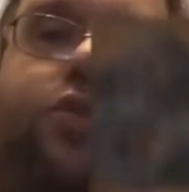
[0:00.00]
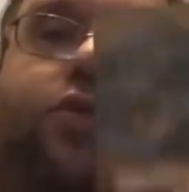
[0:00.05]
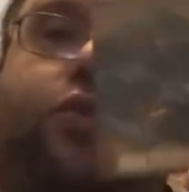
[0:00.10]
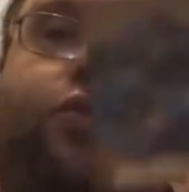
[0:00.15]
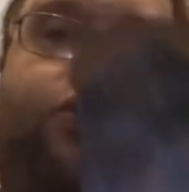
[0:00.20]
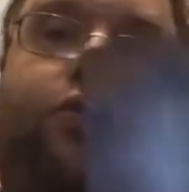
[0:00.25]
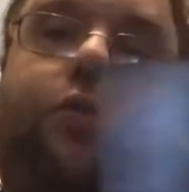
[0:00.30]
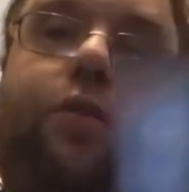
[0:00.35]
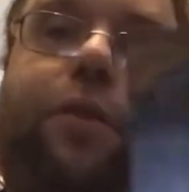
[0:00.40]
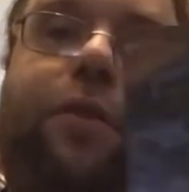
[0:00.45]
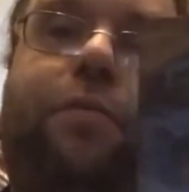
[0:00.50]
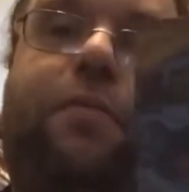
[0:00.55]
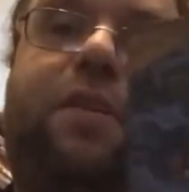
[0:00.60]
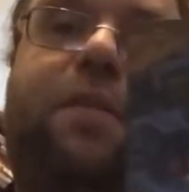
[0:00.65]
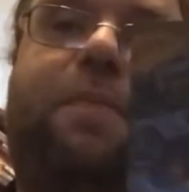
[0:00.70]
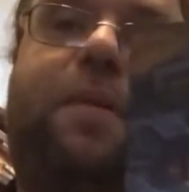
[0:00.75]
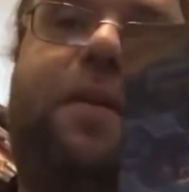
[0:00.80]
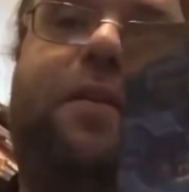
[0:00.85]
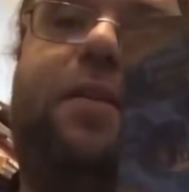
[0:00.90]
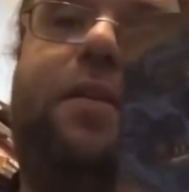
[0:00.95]
all 3
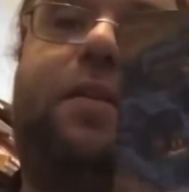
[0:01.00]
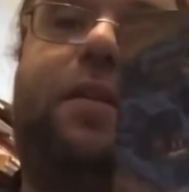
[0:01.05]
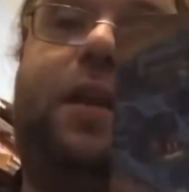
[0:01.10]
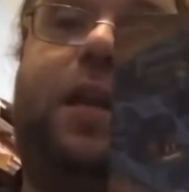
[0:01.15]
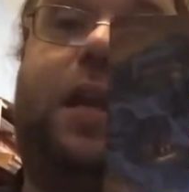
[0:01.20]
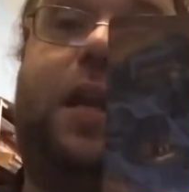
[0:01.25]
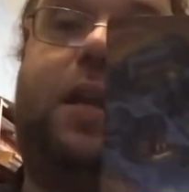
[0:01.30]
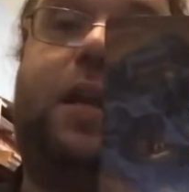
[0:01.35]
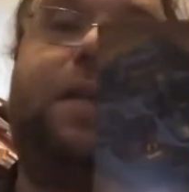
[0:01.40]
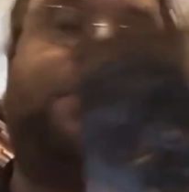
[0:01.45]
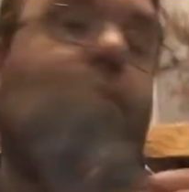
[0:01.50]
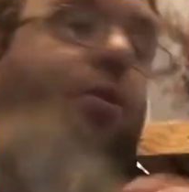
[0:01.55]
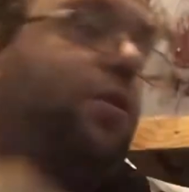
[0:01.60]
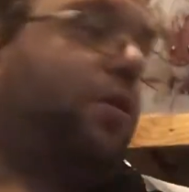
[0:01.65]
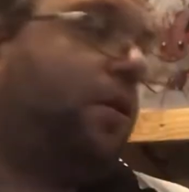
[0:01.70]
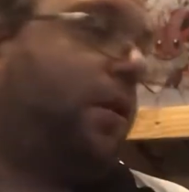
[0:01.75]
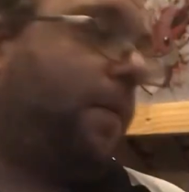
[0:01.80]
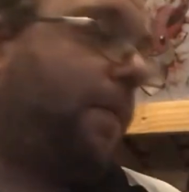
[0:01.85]
spaces in that neighbourhood.